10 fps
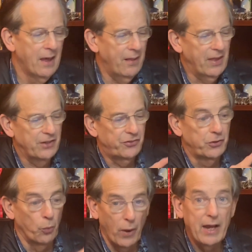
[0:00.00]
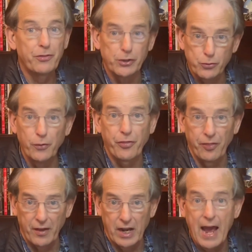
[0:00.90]
And that's the way, the truth,
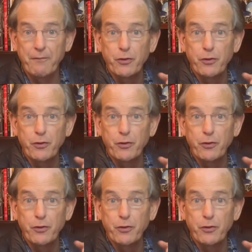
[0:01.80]
and the life.